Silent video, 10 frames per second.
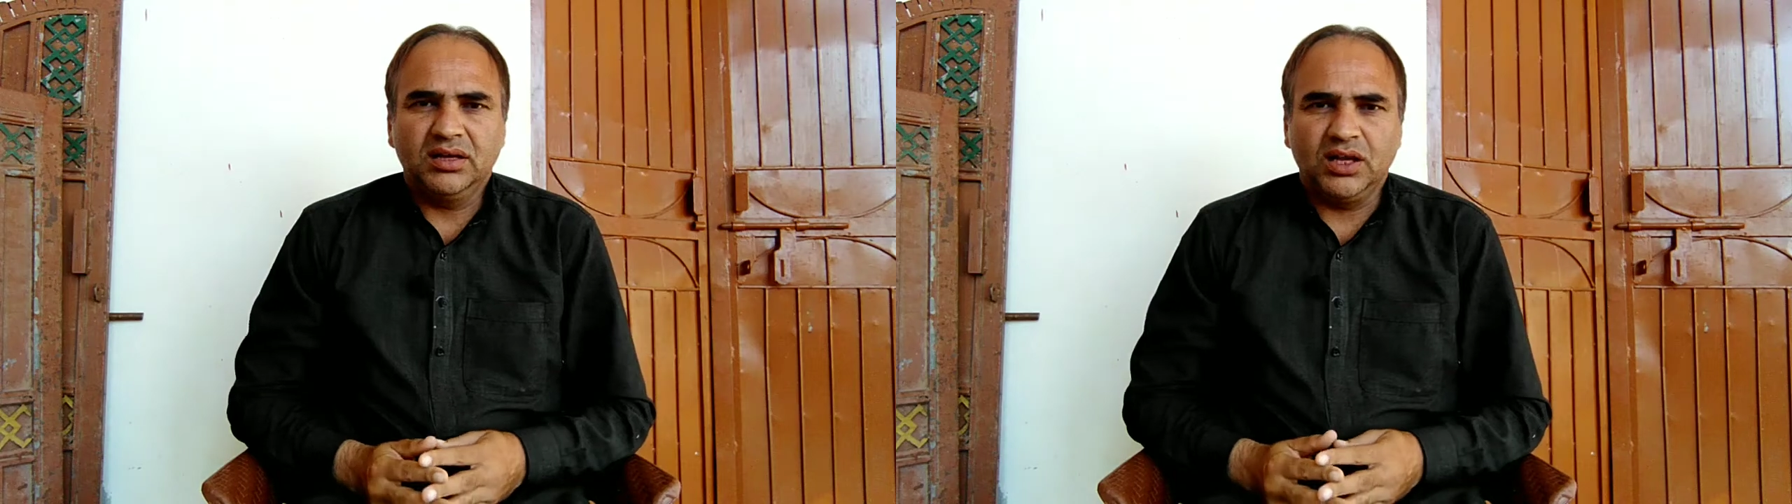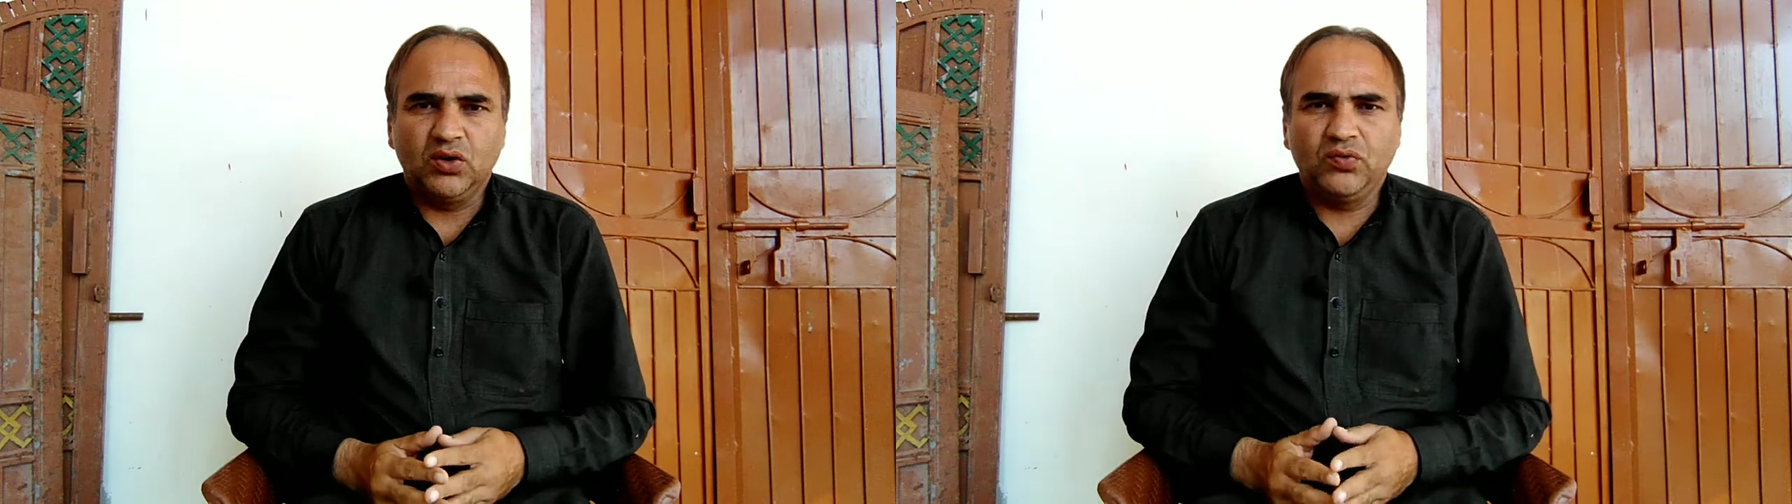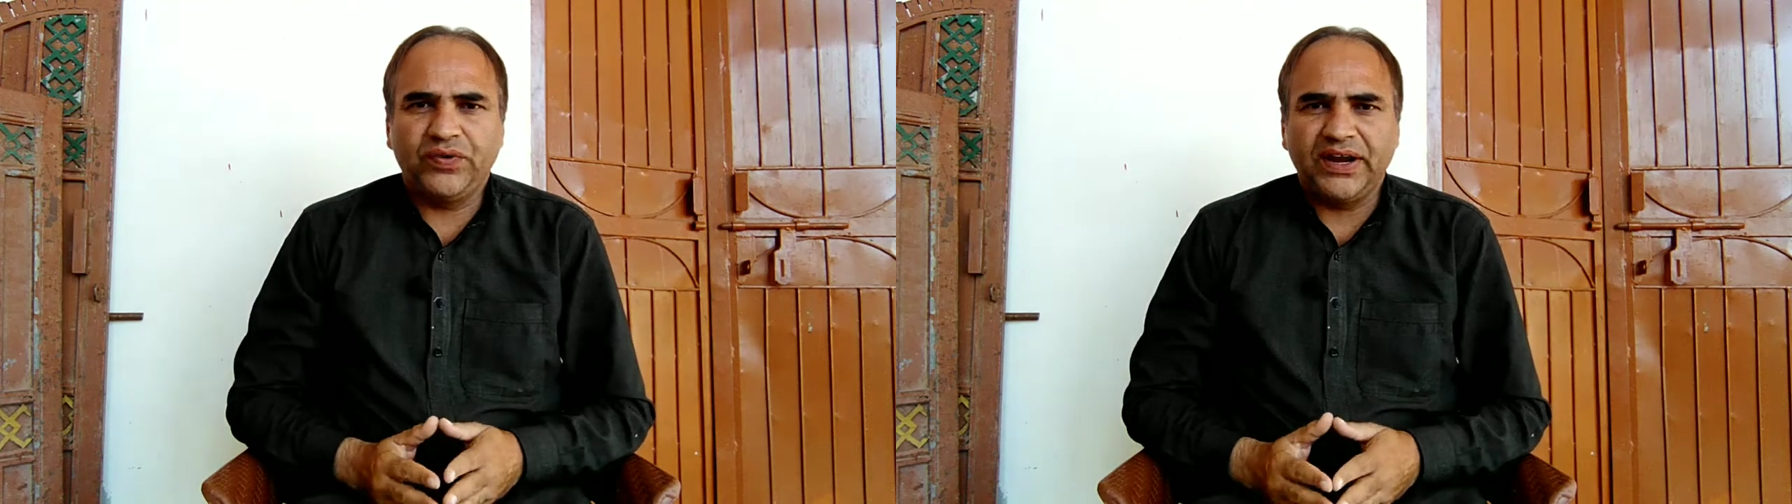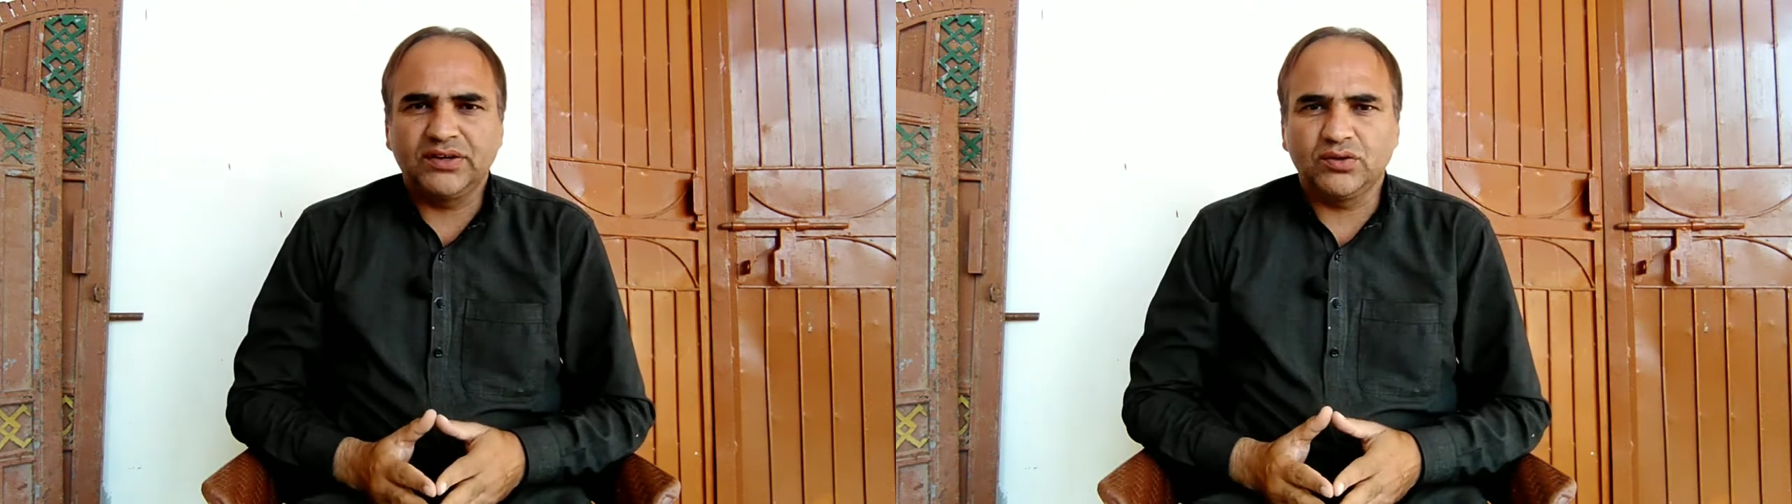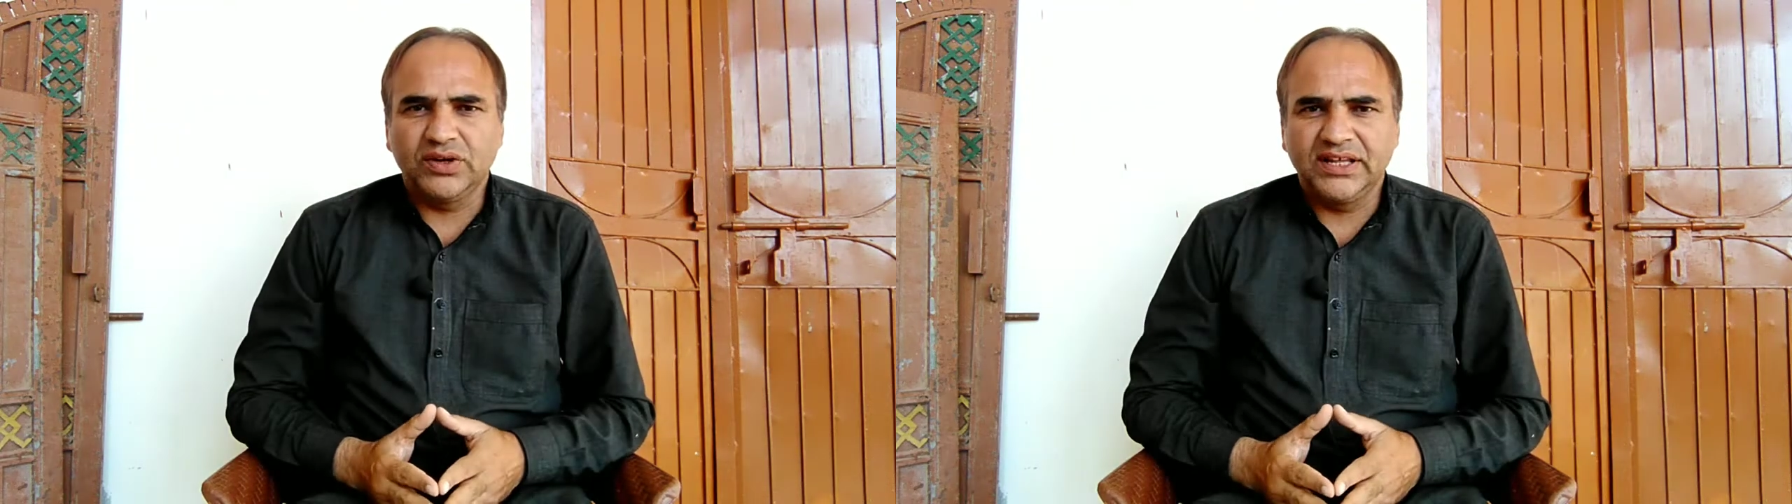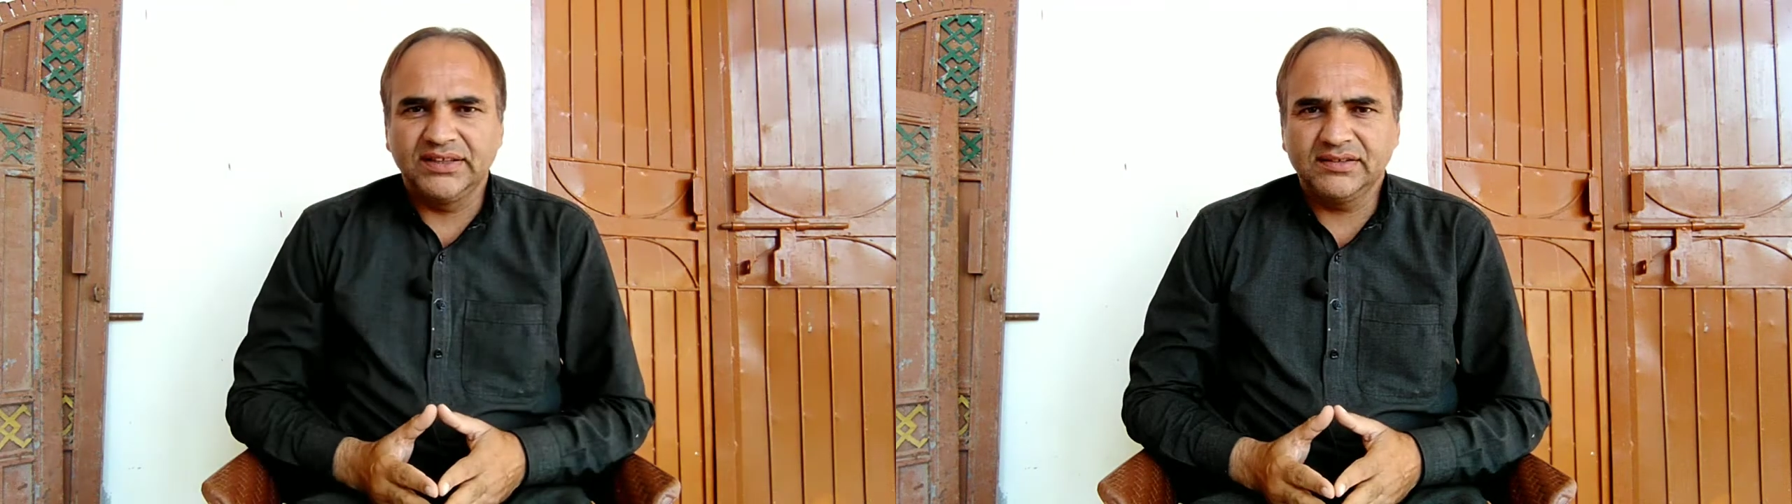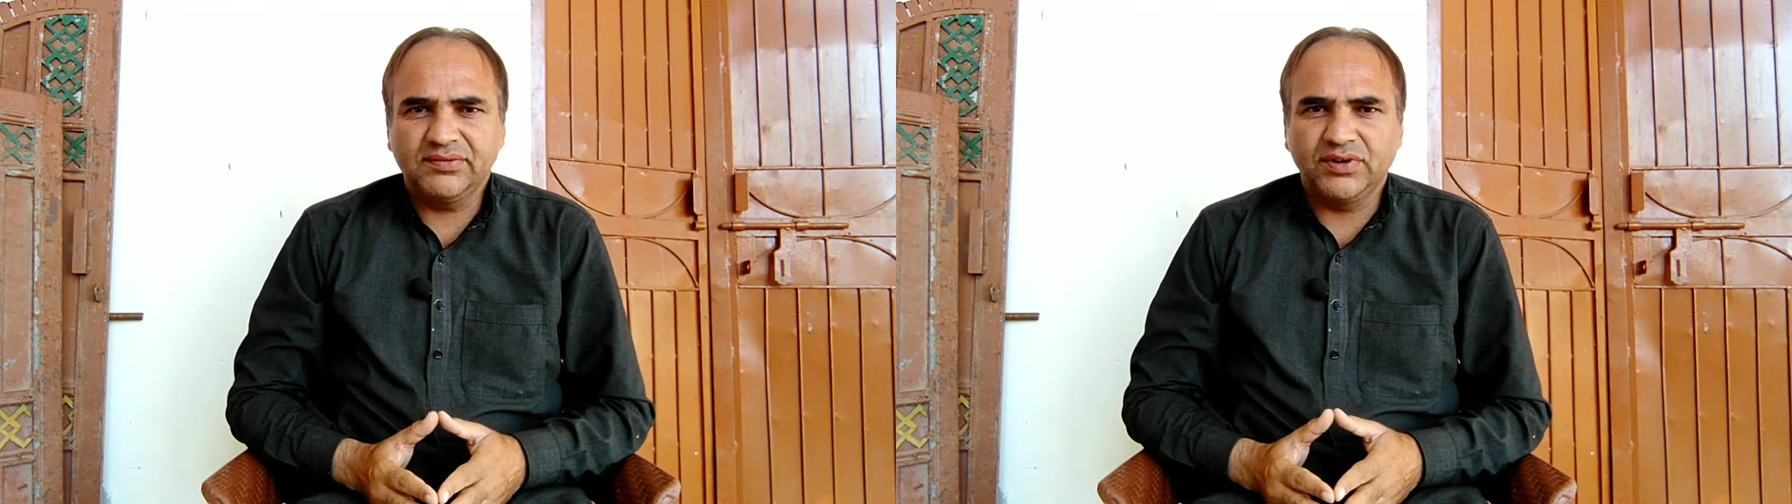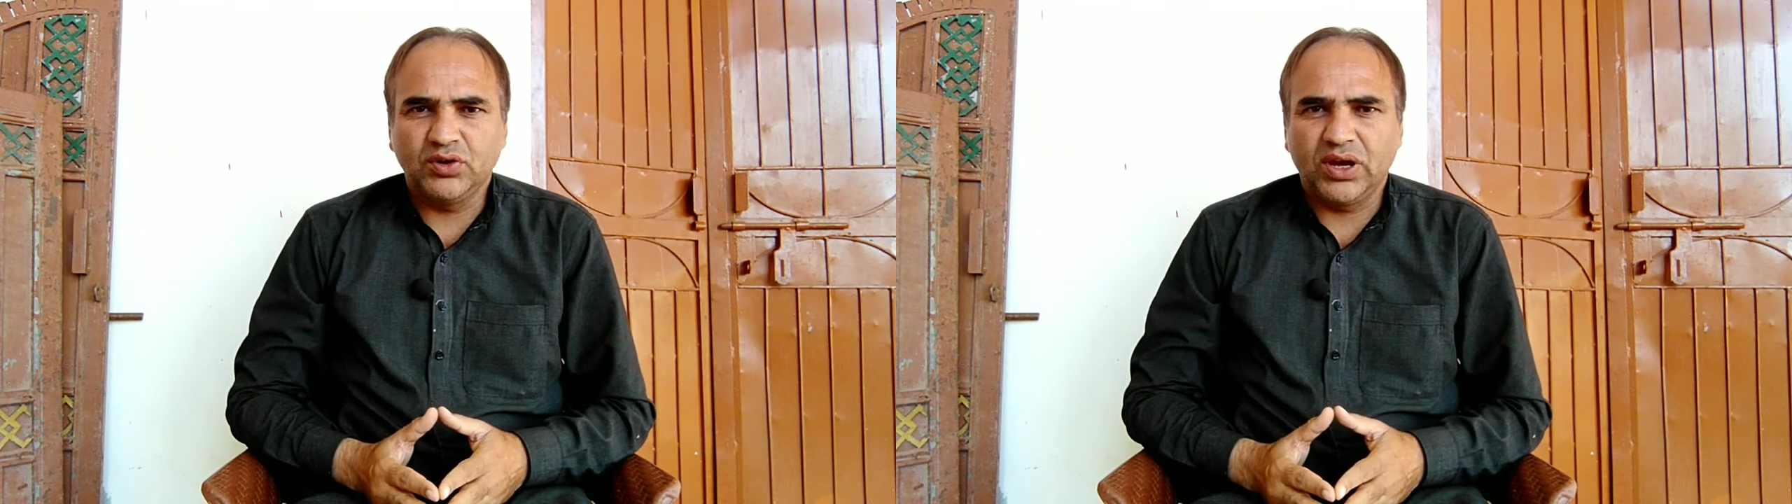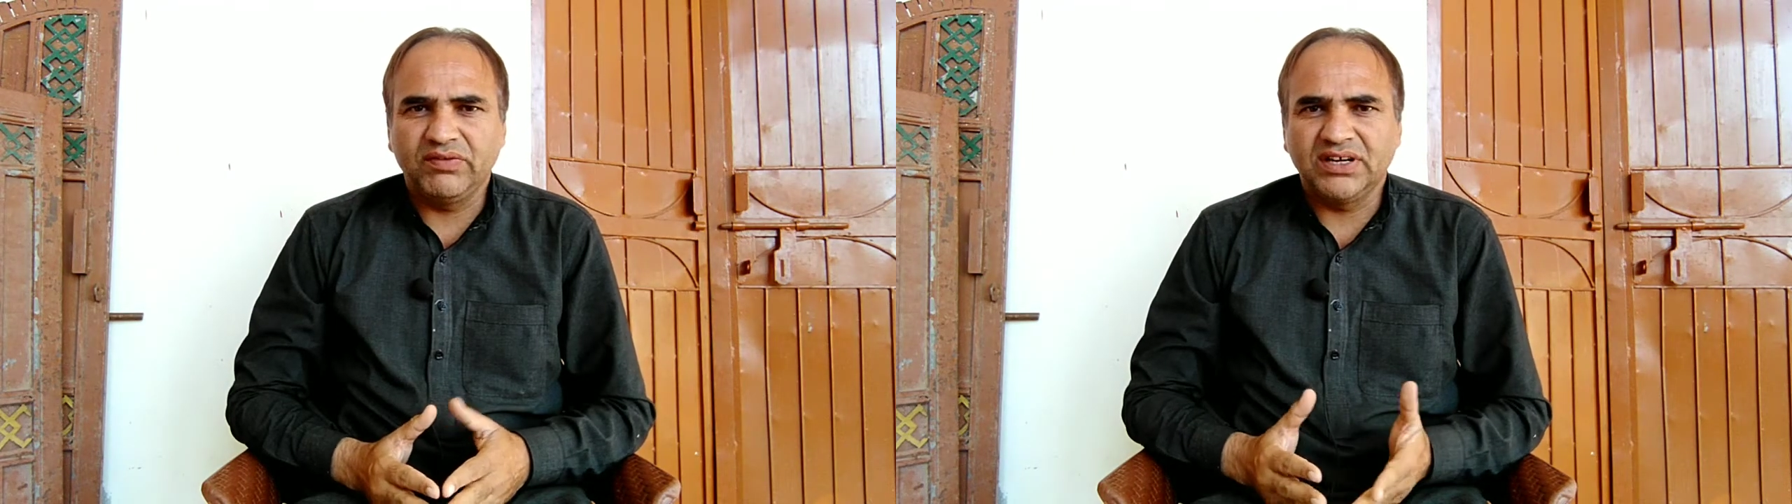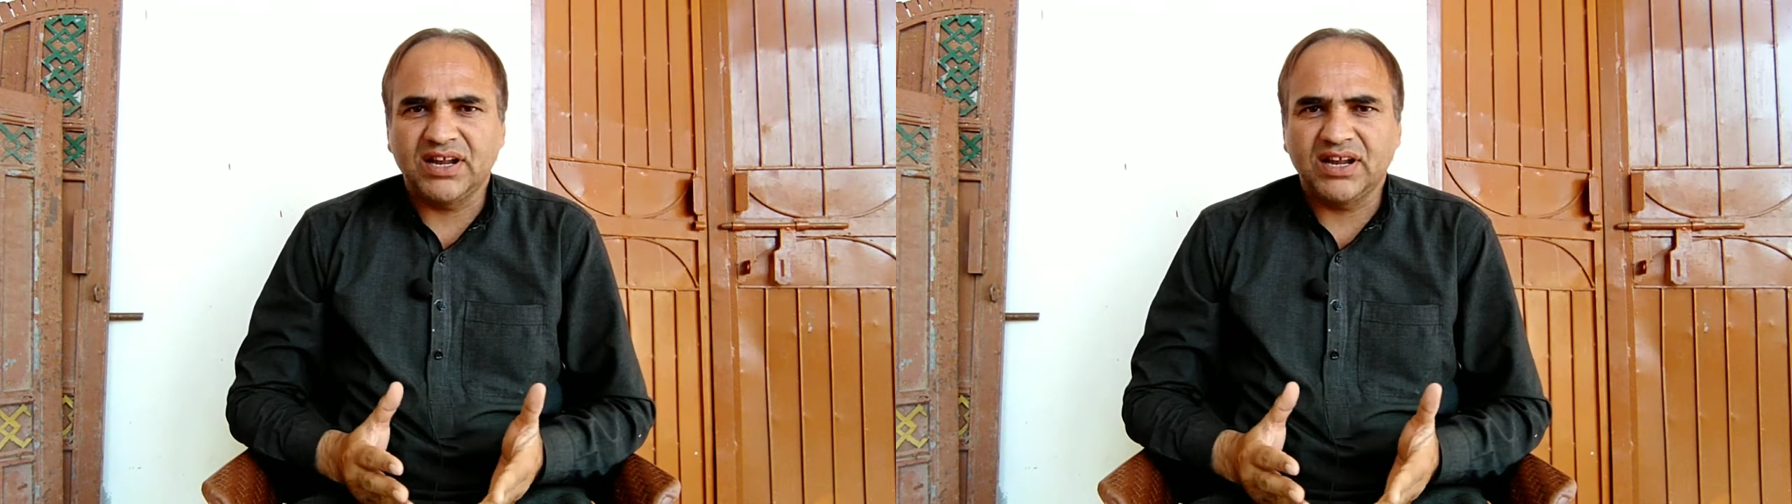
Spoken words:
Hello friend, today in this video I will